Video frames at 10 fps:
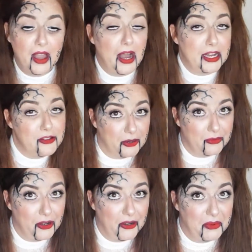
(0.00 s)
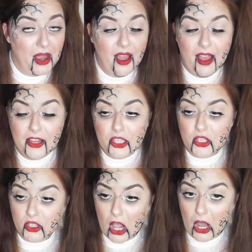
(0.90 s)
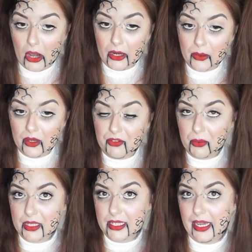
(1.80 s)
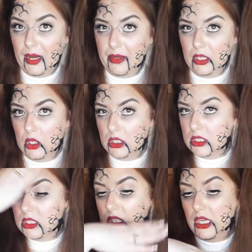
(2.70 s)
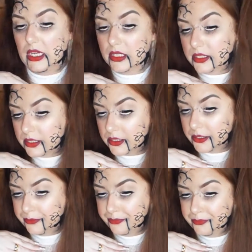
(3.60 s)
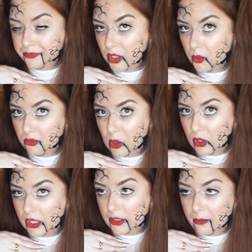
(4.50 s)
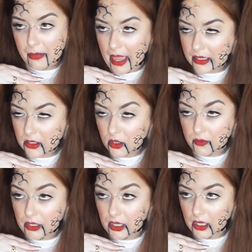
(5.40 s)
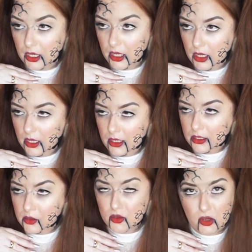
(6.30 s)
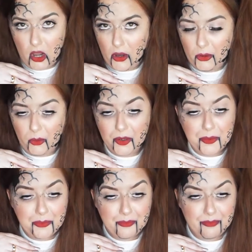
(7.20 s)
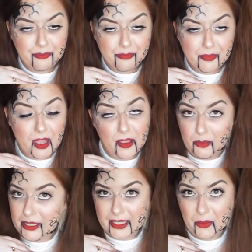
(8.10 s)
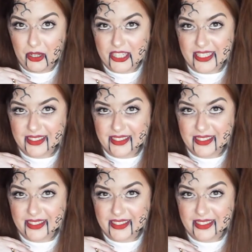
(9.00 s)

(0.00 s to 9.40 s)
I don't know. So if you want to see how I got this broken mess of a doll, then please keep watching.